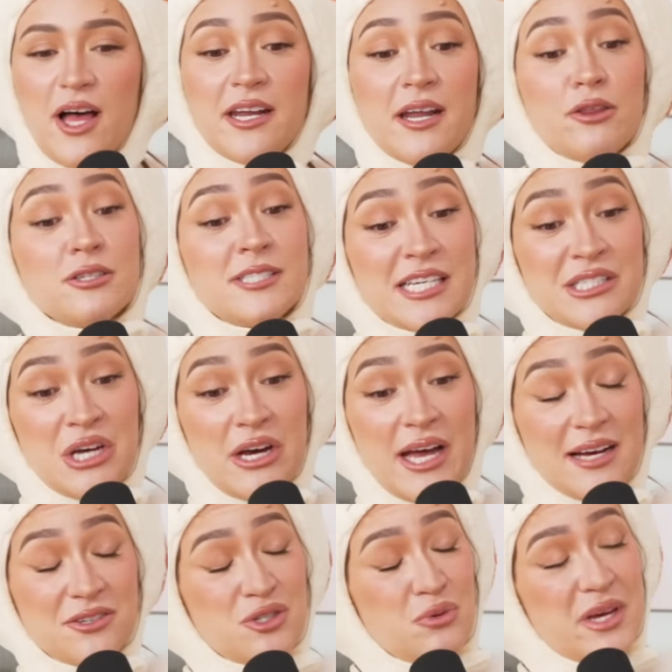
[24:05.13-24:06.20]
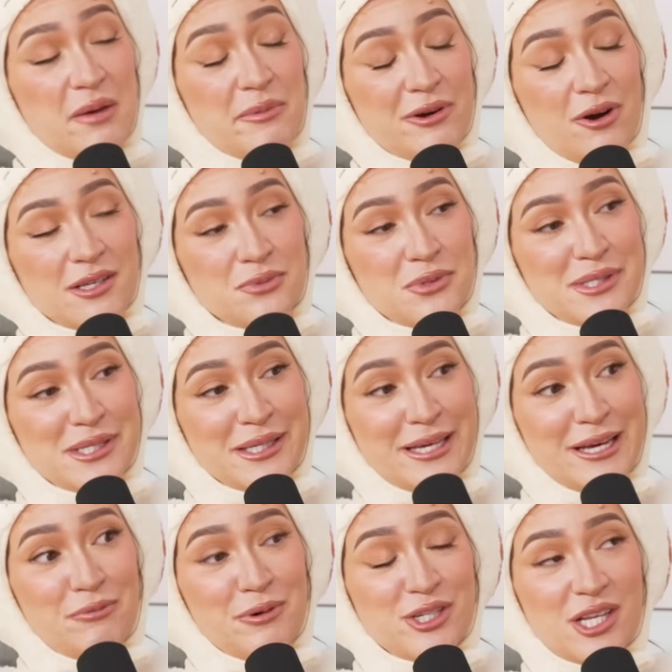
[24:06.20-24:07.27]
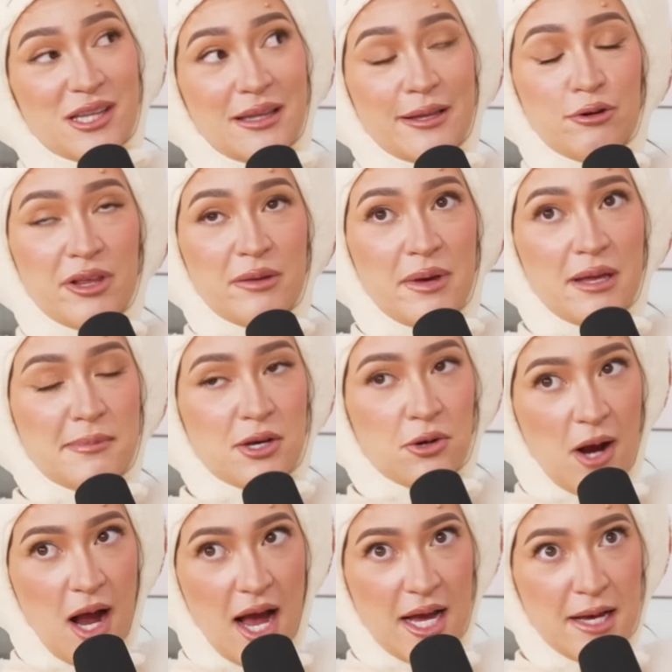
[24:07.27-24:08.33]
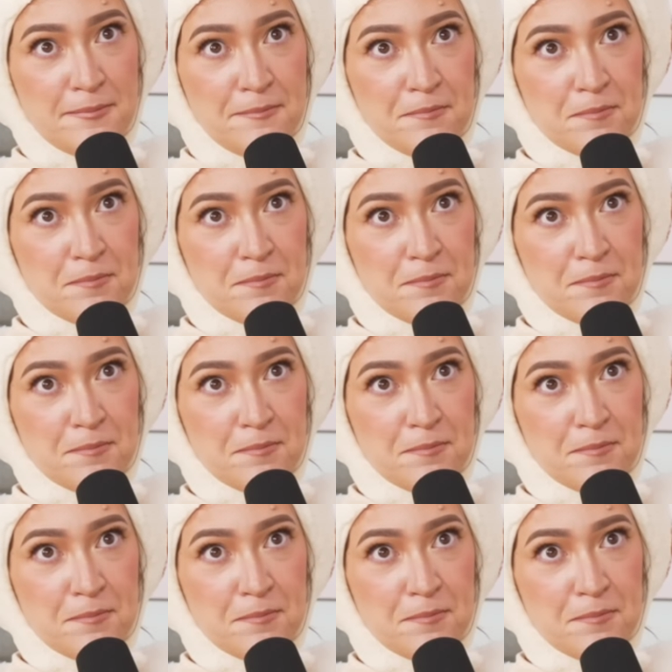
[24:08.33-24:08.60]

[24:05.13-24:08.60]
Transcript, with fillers: another TikTok actually we came across recently which literally made me cry